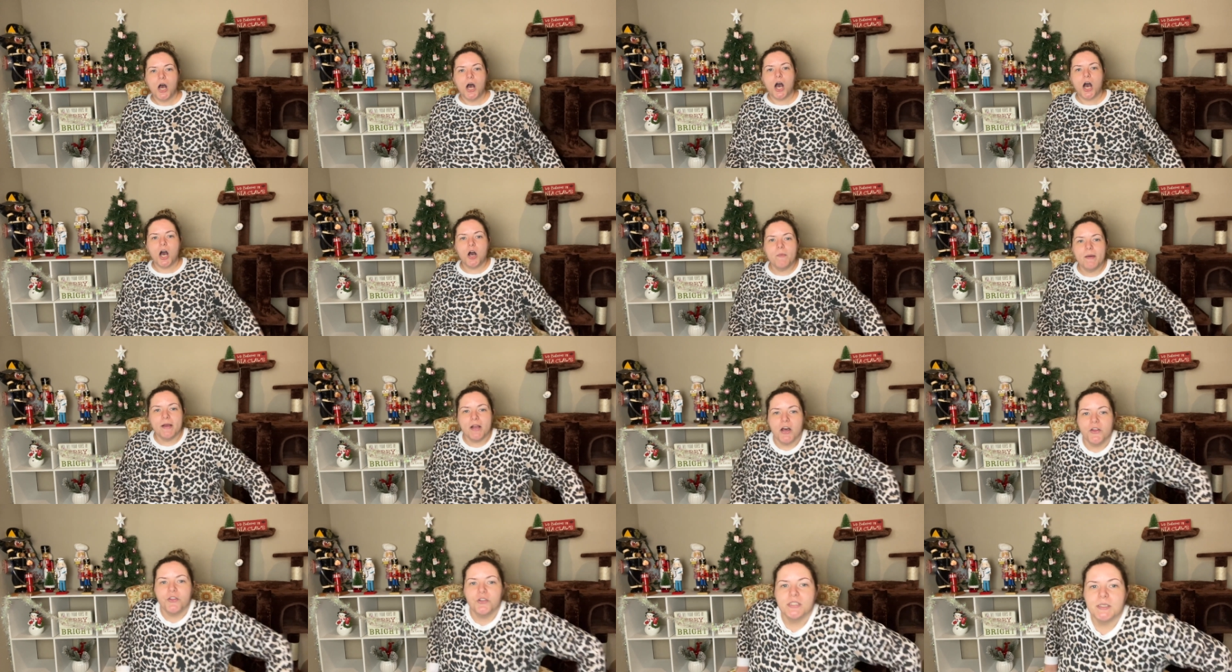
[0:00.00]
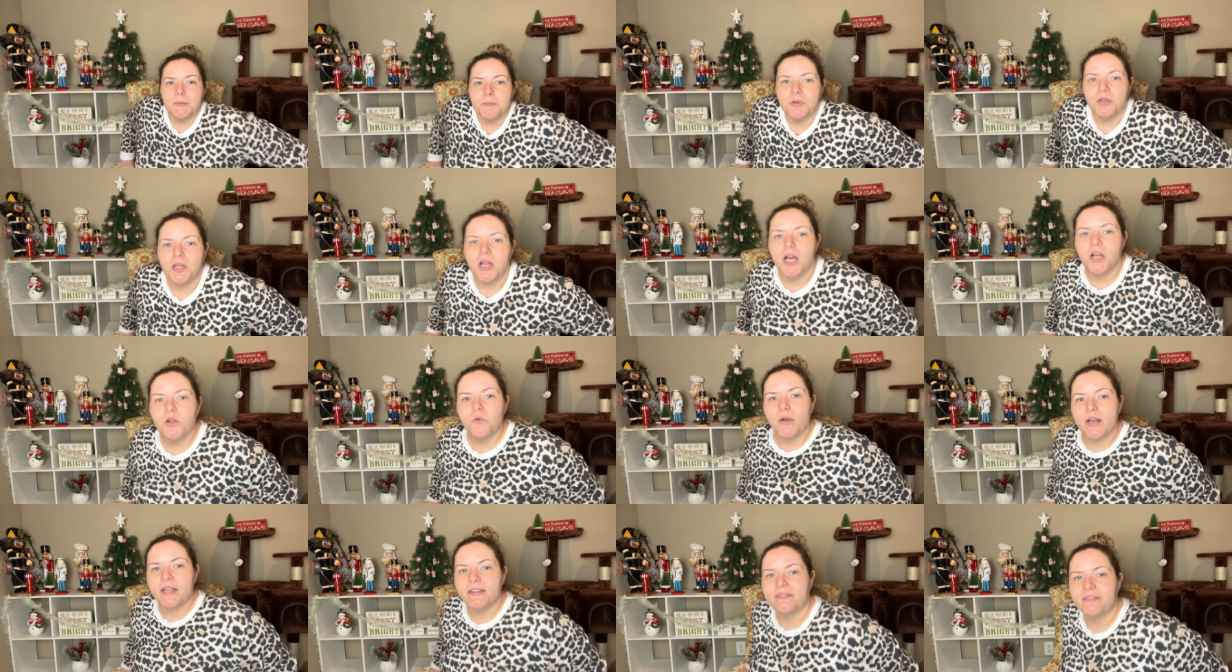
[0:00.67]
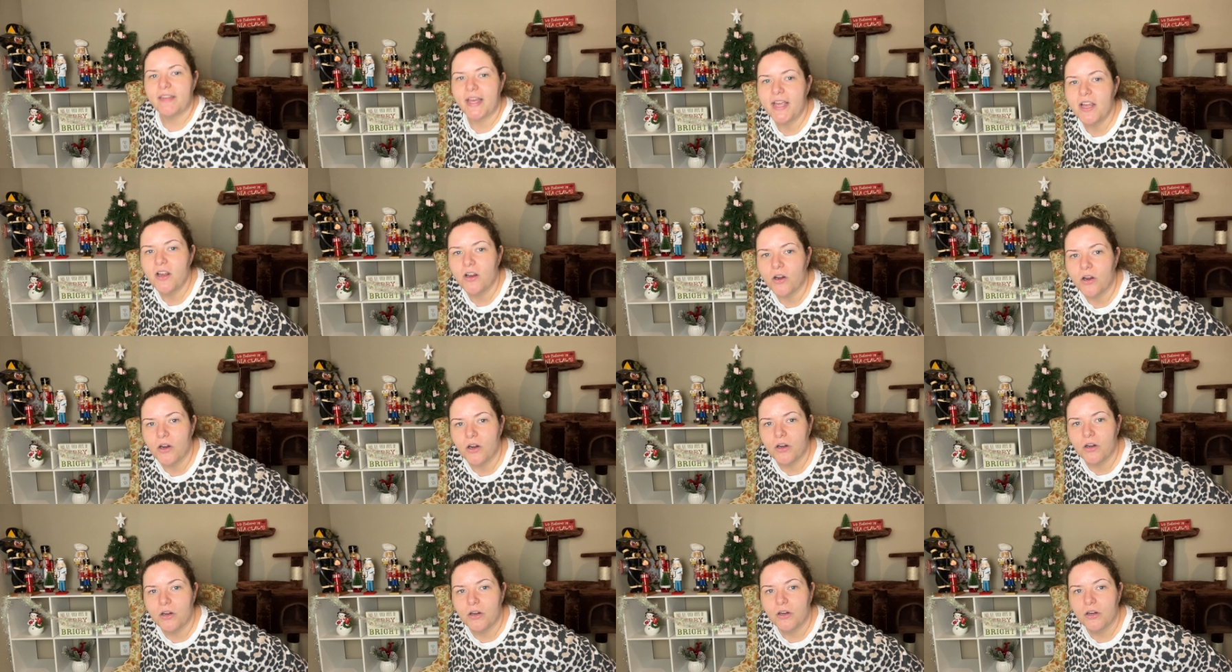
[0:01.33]
Oh my god, there's a plug right
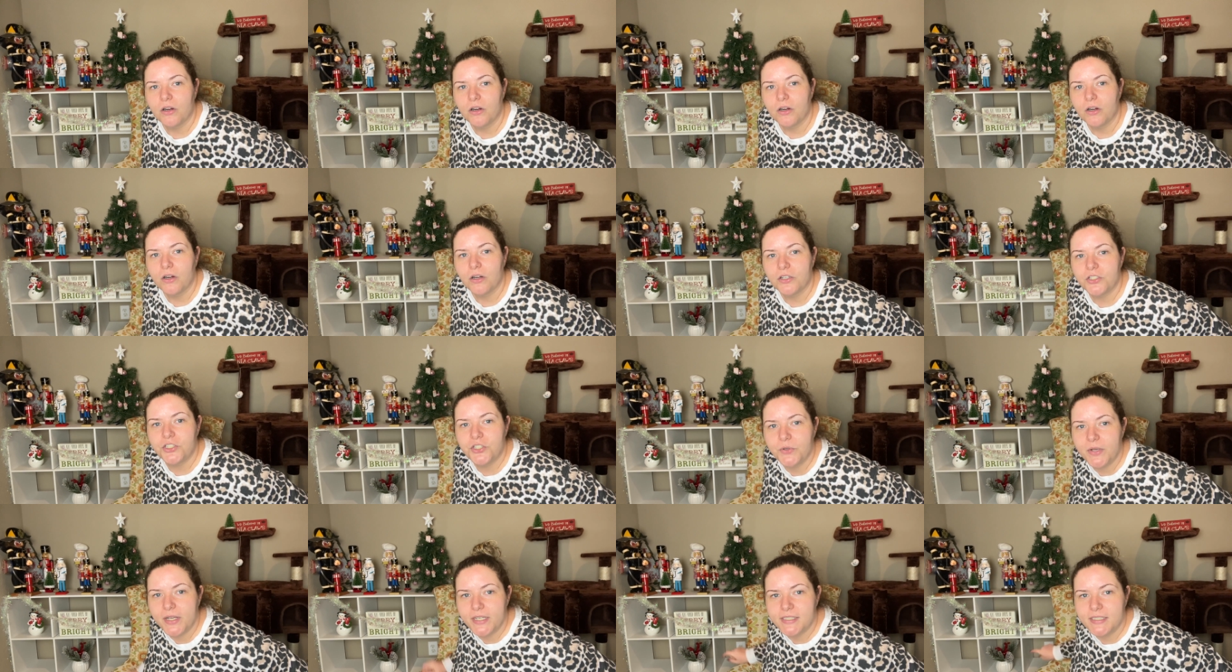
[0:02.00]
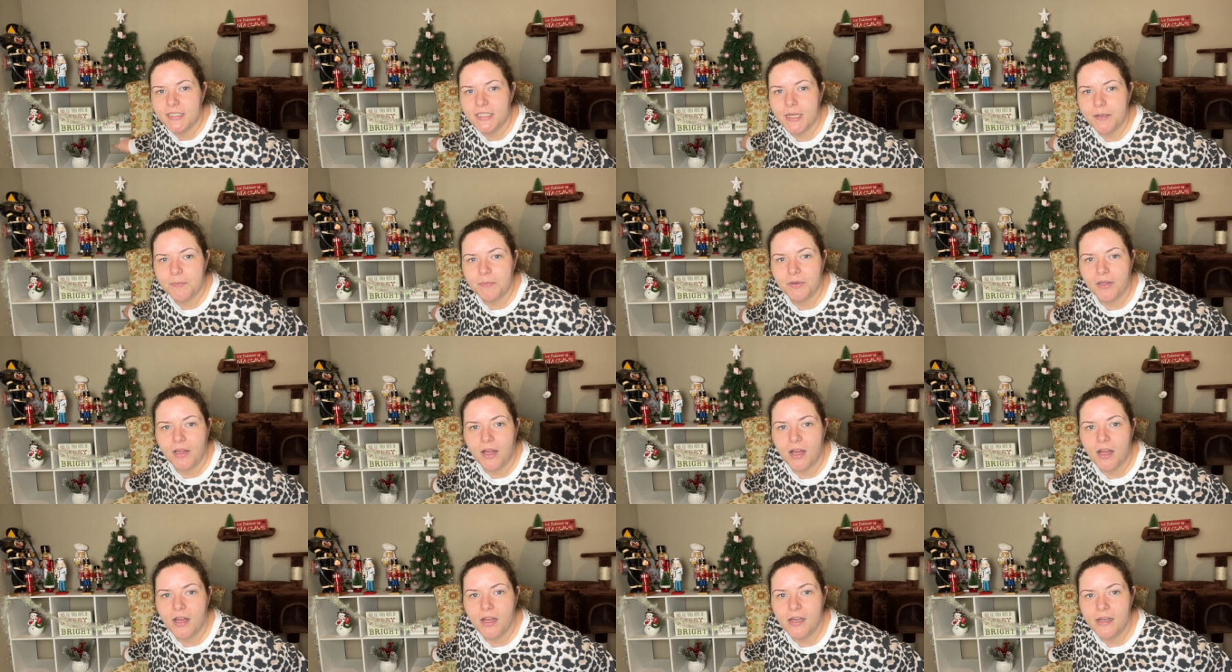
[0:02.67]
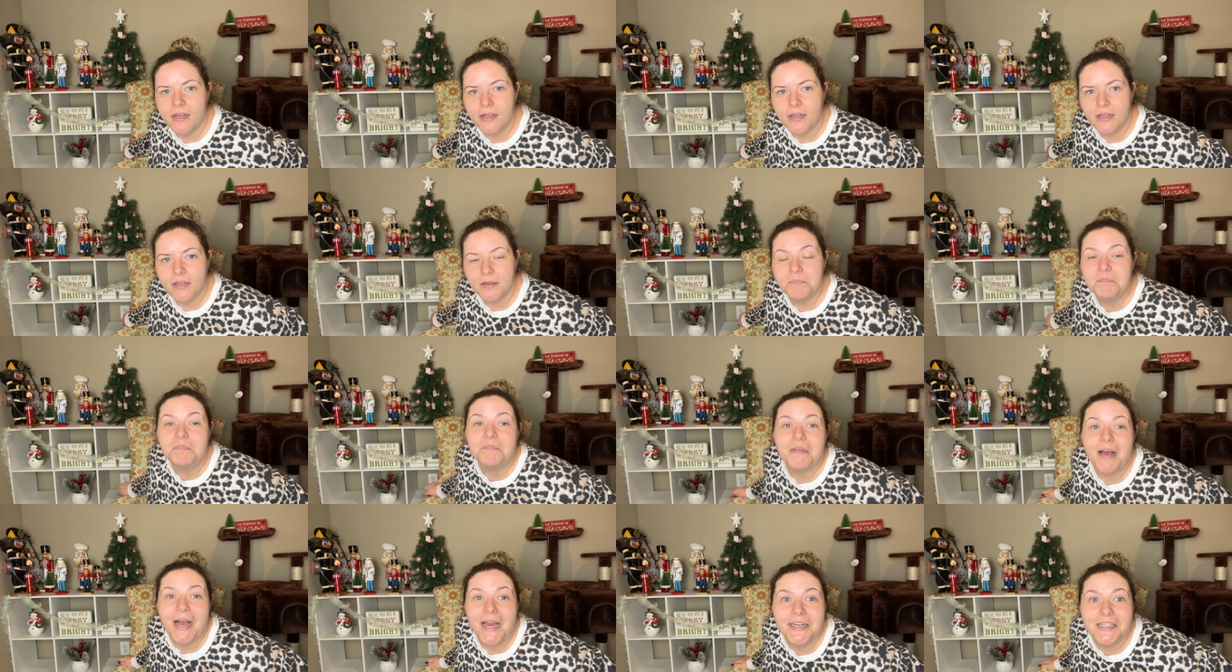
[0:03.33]
there. Do you guys see that plug?
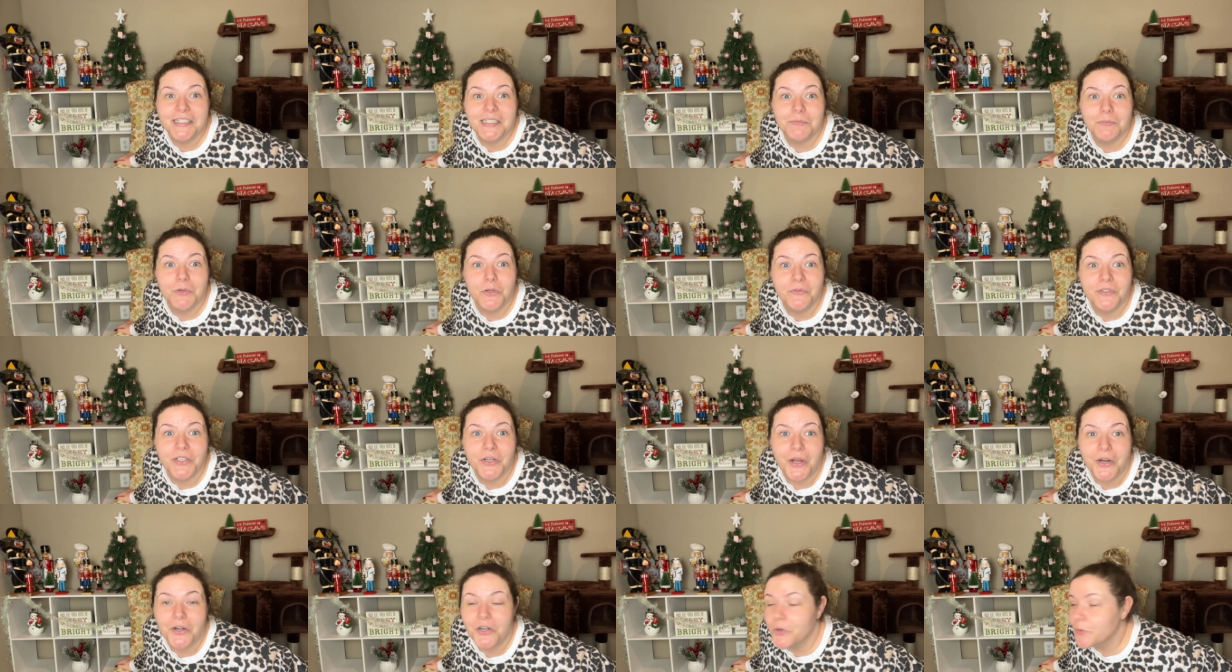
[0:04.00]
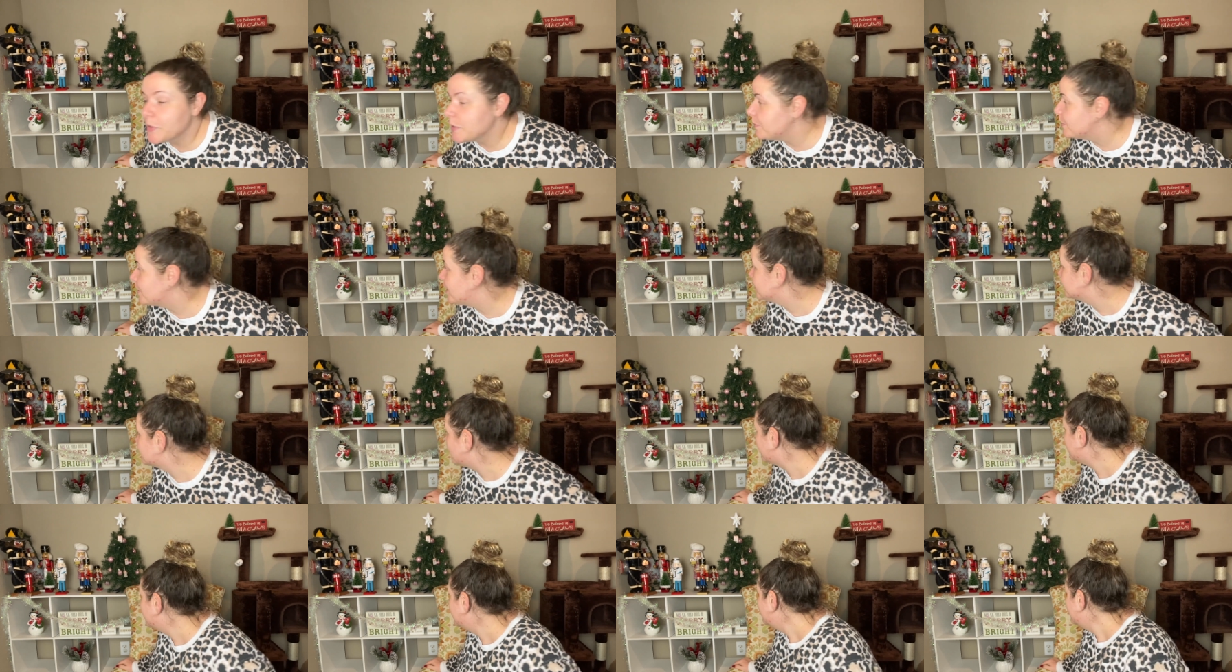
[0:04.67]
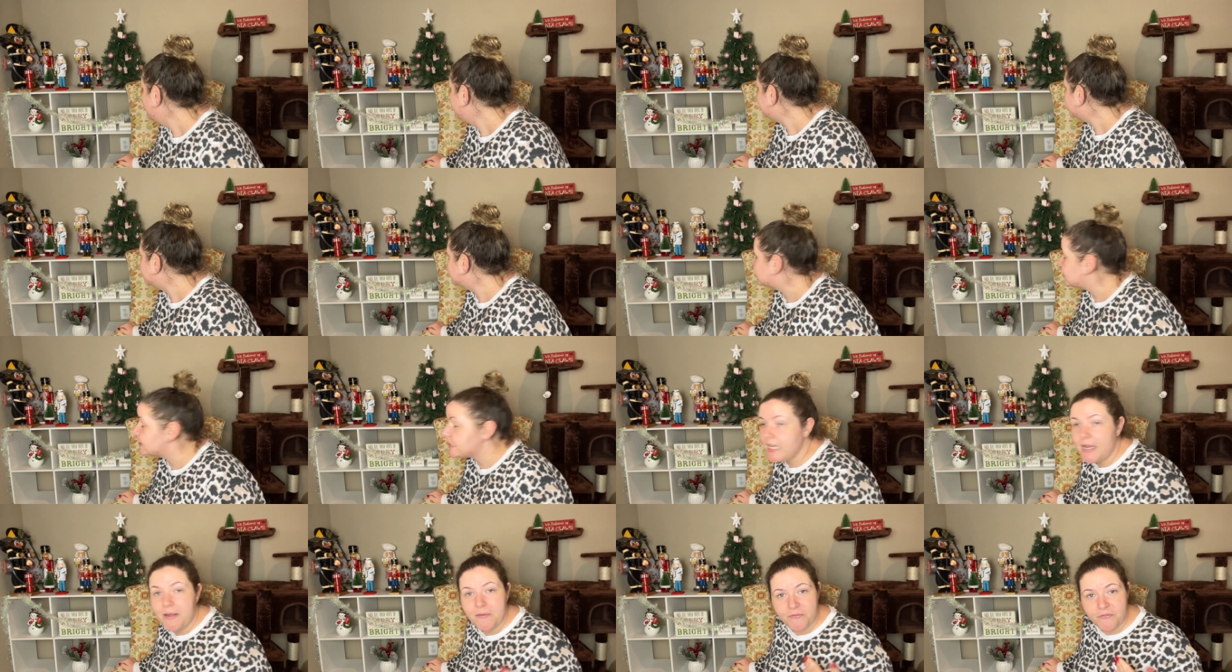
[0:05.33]
I just moved here. I don't know where the plugs are
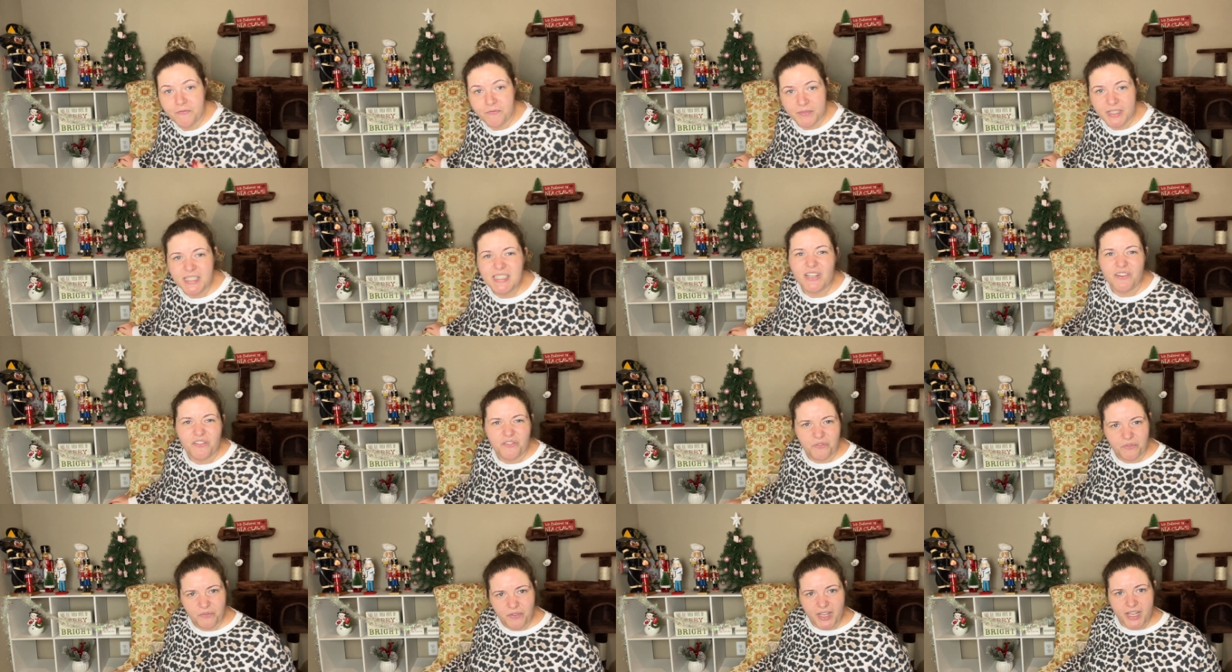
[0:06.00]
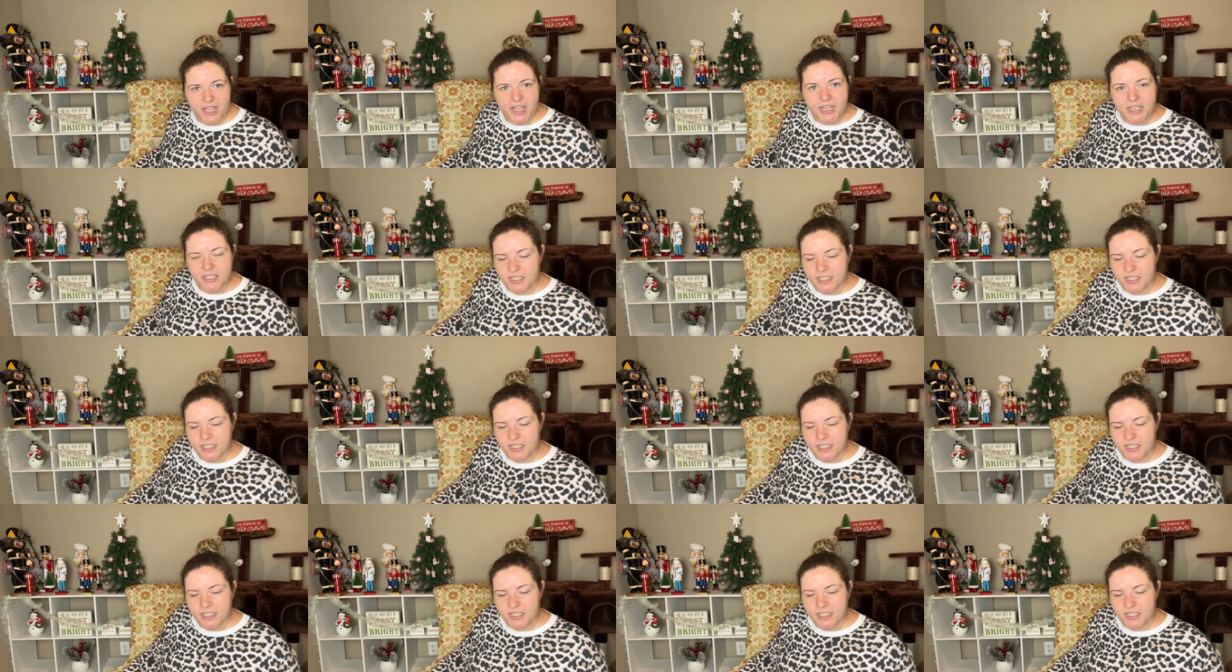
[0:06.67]
does that does it fit